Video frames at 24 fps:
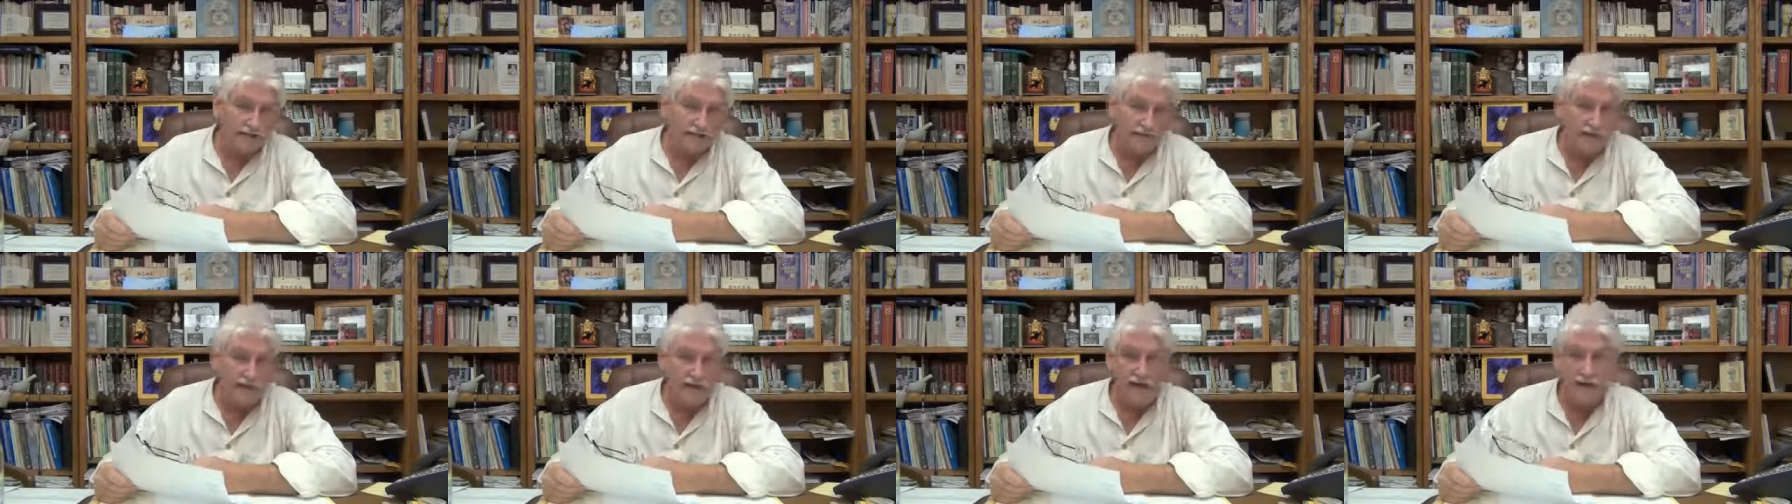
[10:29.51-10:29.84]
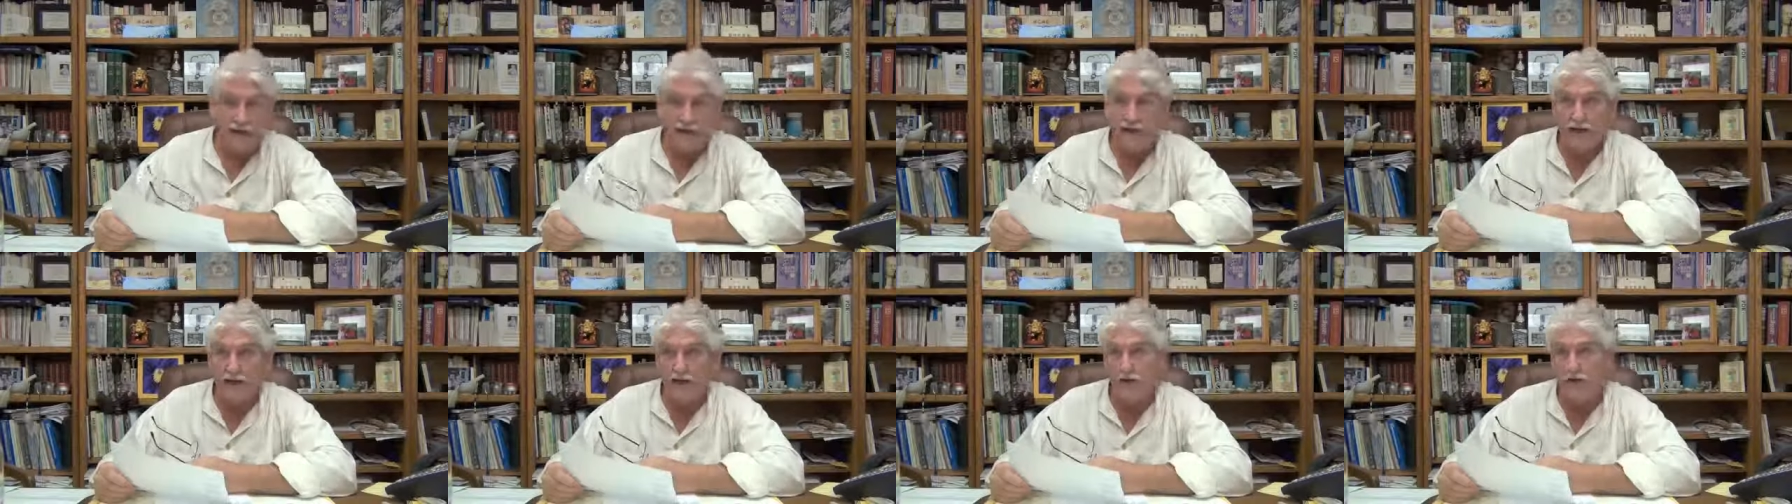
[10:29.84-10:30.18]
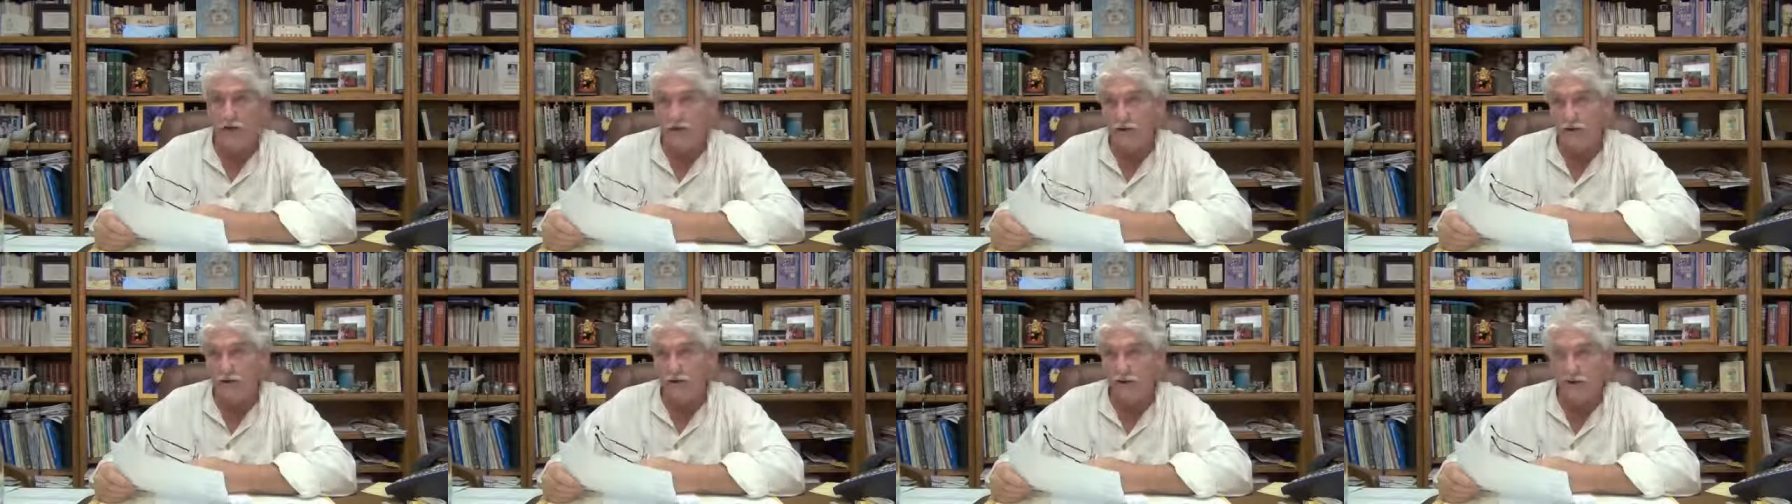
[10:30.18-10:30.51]
say,
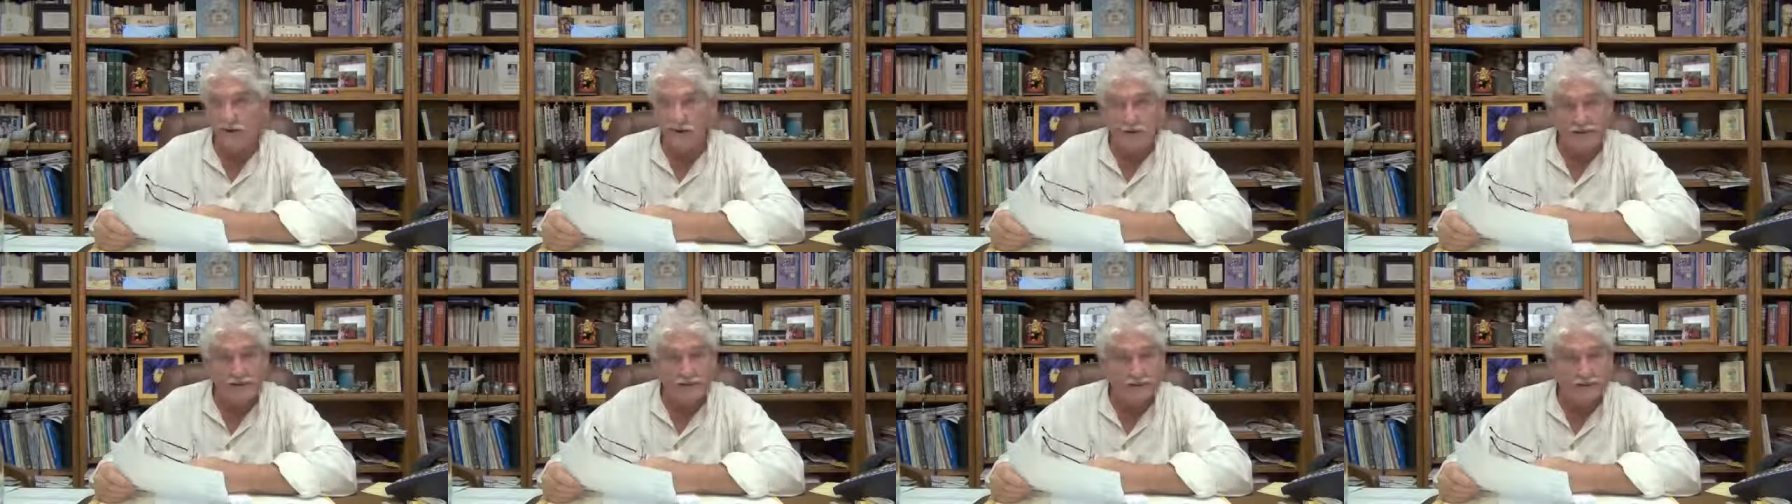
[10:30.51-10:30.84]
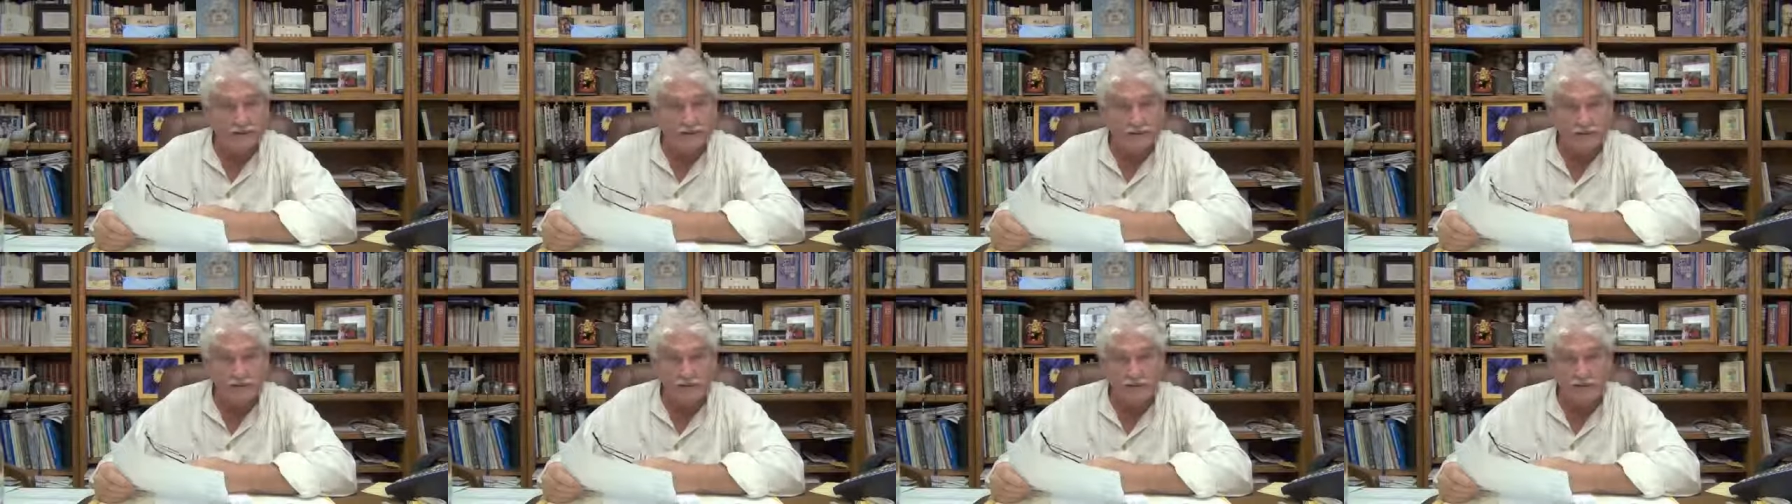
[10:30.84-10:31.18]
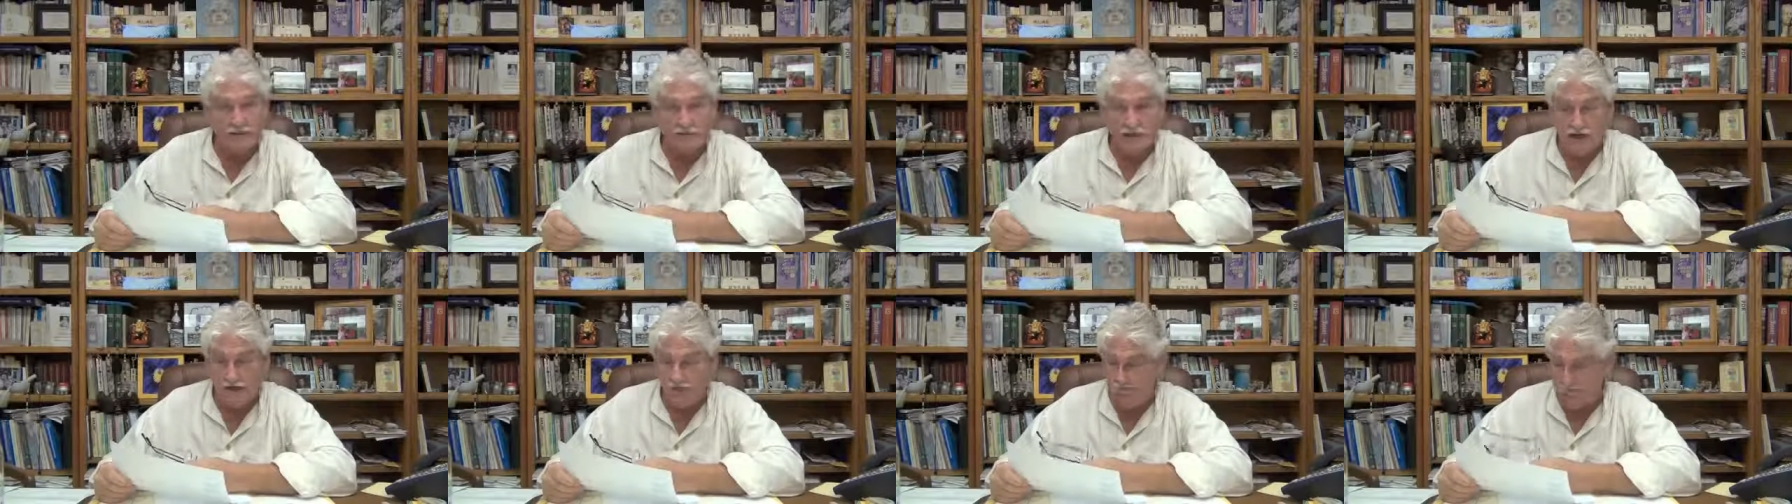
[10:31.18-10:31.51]
adrenal 160s
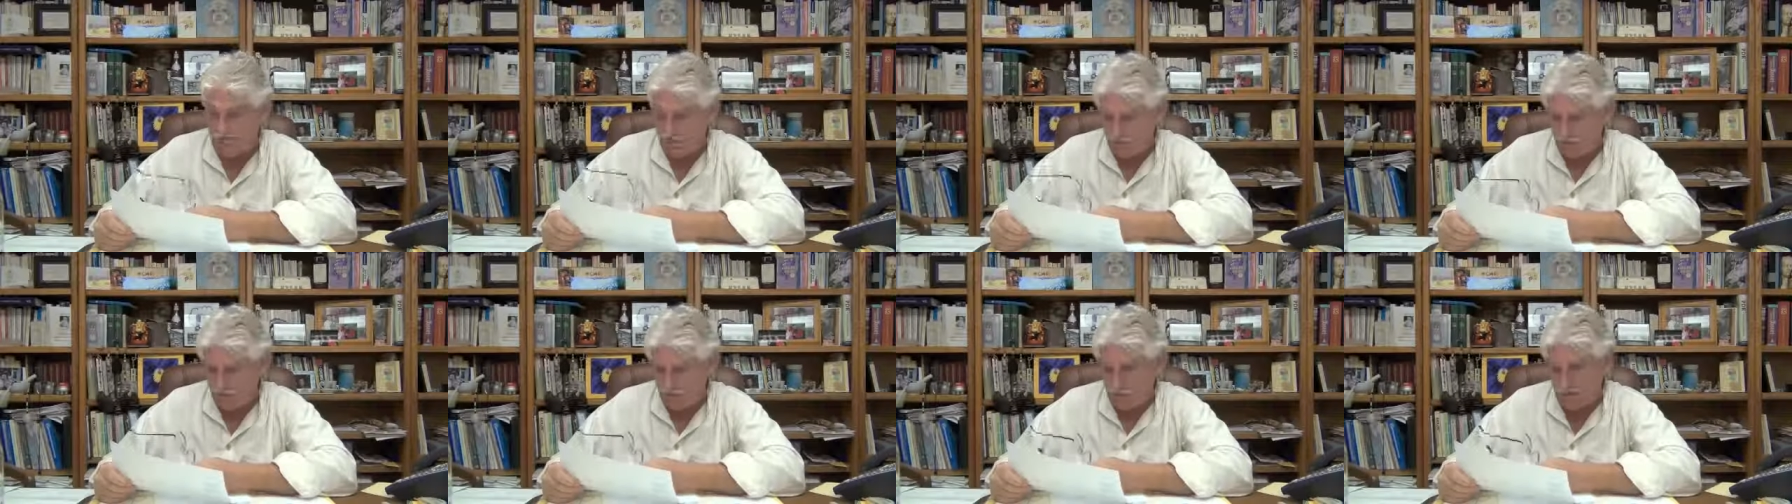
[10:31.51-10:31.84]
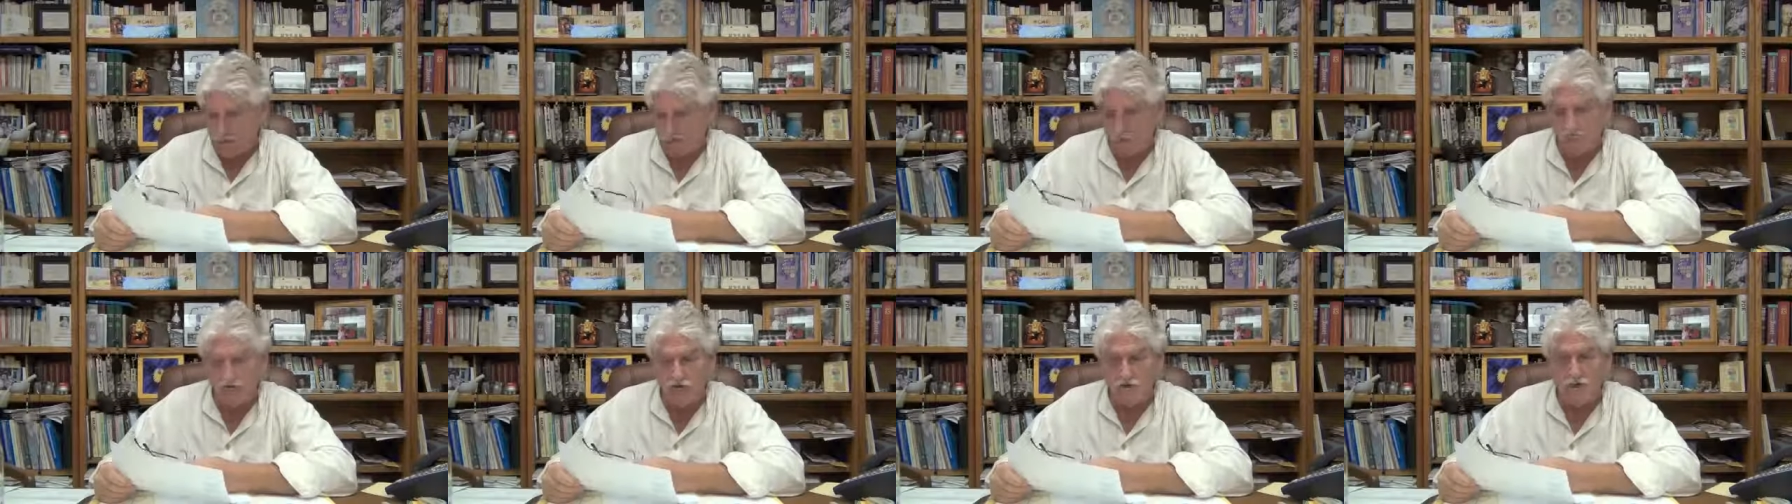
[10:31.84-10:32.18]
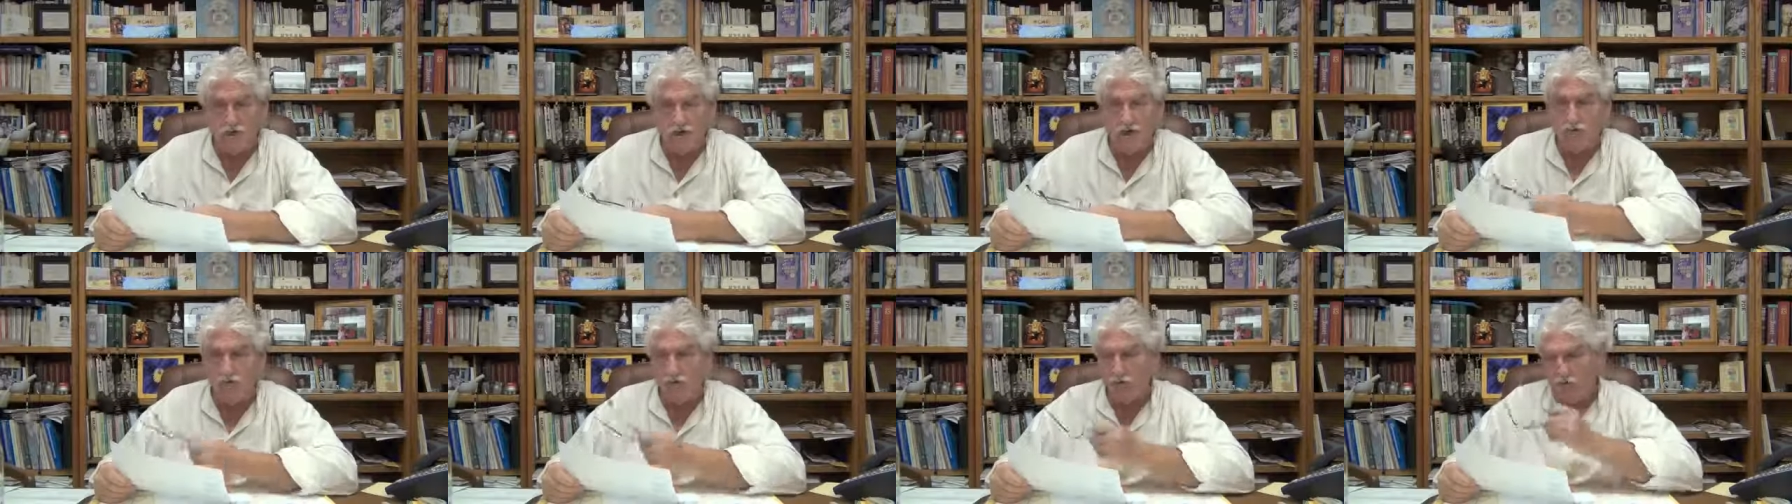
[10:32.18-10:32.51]
or something, and really move
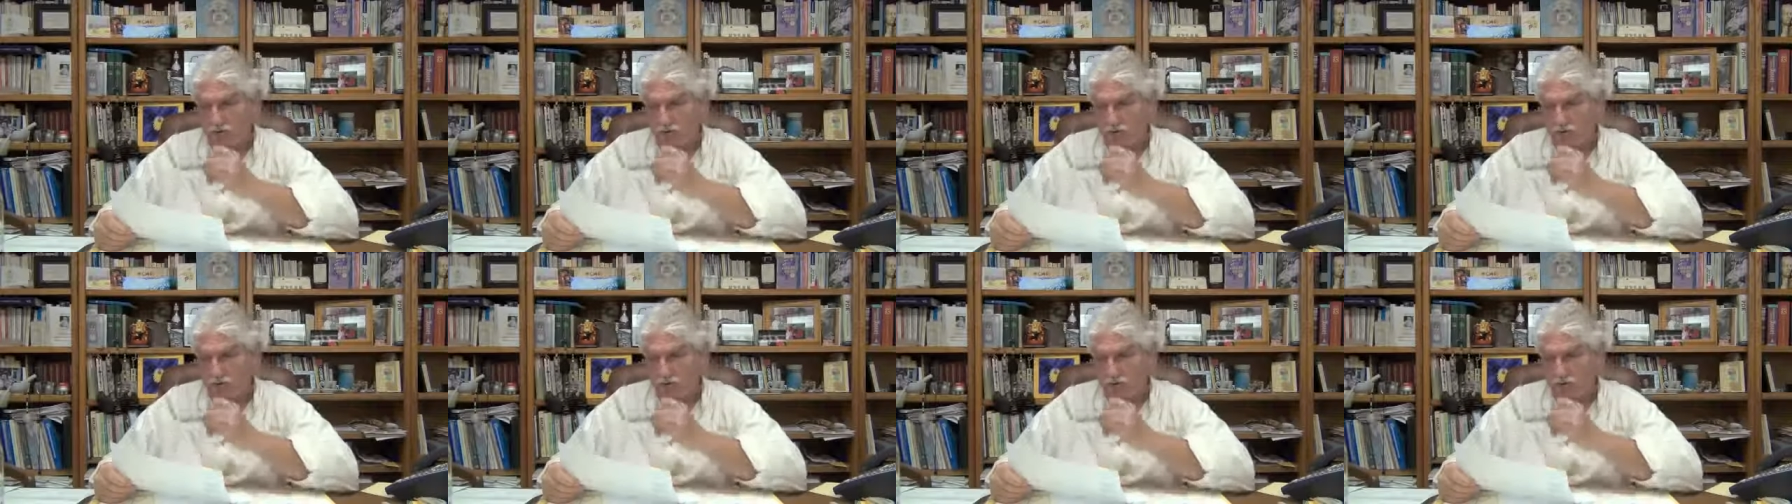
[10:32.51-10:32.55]
up